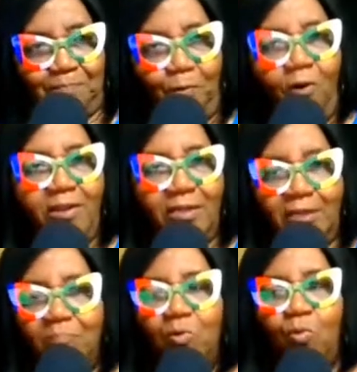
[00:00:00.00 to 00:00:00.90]
Point
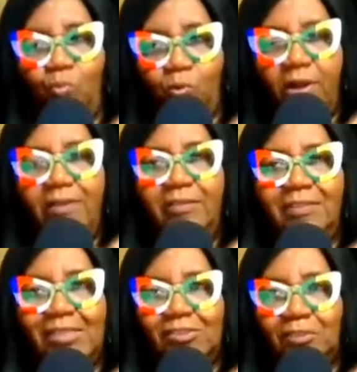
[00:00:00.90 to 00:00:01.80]
number one
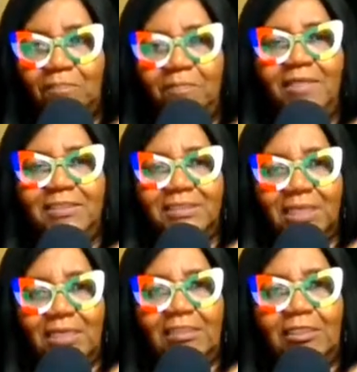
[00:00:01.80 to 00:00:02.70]
that
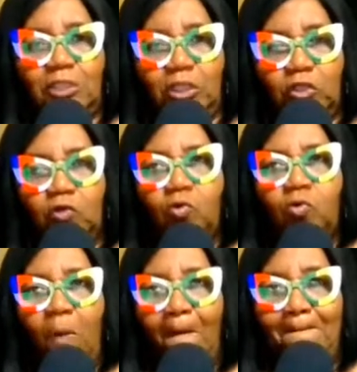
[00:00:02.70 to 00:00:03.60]

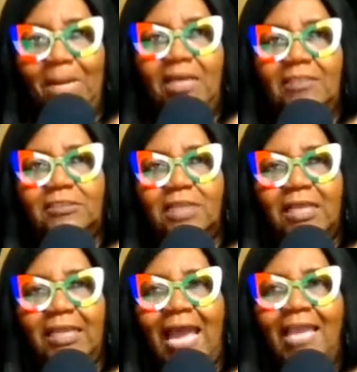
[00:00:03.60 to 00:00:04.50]
you must
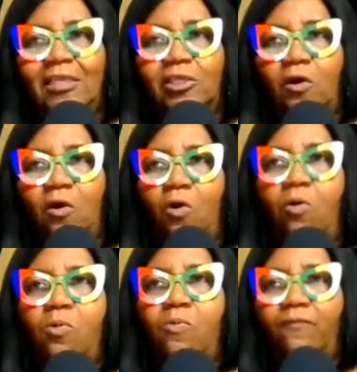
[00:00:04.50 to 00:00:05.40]
like your
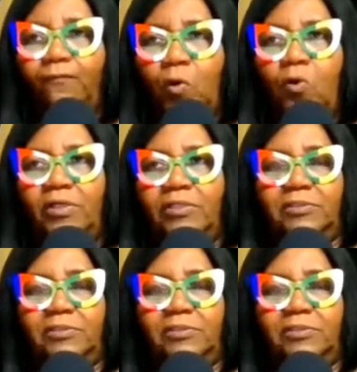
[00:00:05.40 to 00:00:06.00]
own voice.